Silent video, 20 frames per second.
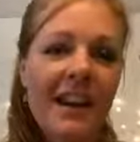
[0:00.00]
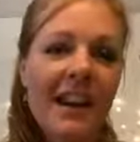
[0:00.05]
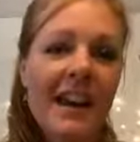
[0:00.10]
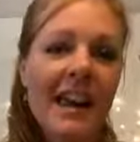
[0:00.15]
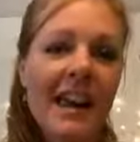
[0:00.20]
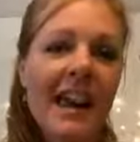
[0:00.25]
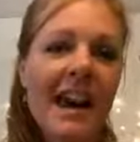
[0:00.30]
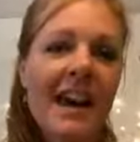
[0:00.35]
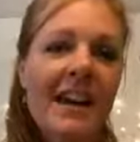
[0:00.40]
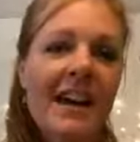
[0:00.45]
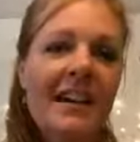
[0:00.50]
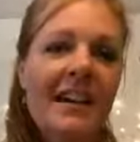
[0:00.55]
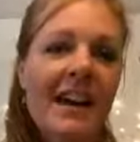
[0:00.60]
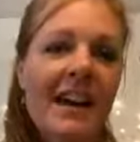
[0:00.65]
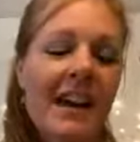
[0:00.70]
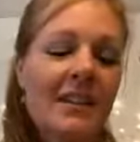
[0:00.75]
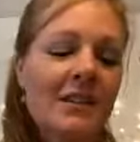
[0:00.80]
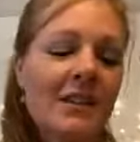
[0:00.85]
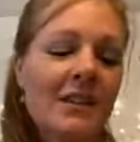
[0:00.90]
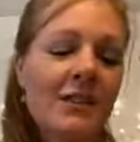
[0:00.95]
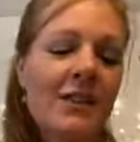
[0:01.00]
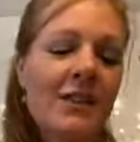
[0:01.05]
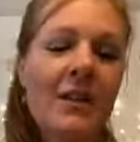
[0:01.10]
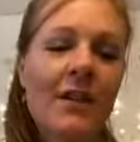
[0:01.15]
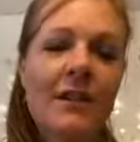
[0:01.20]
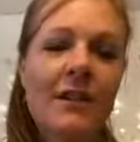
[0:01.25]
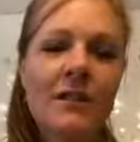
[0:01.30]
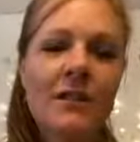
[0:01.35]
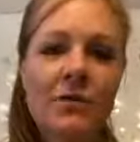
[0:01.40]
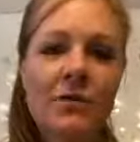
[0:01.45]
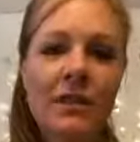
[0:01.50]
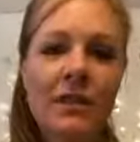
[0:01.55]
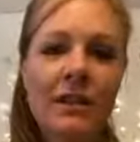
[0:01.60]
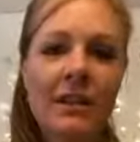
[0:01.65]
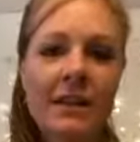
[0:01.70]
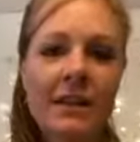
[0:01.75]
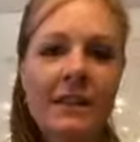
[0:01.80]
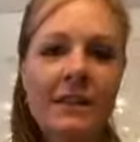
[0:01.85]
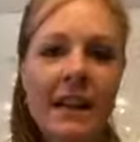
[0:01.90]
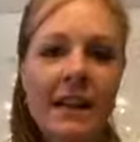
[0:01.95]
and I just felt this
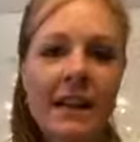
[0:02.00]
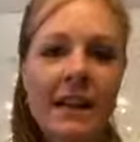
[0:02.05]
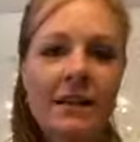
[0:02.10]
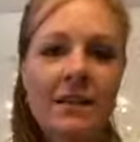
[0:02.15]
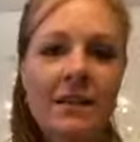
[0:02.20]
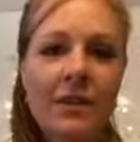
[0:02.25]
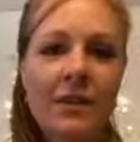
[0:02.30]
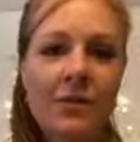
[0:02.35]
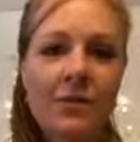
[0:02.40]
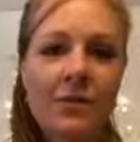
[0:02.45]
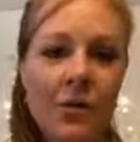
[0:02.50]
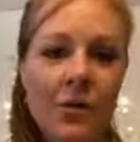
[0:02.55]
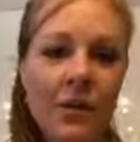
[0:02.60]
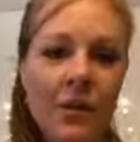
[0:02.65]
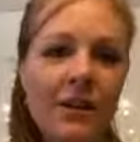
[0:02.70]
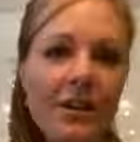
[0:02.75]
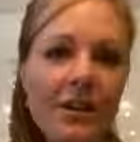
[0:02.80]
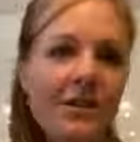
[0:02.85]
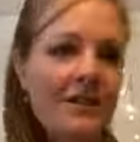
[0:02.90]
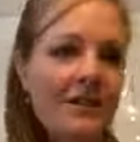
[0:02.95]
really intense force.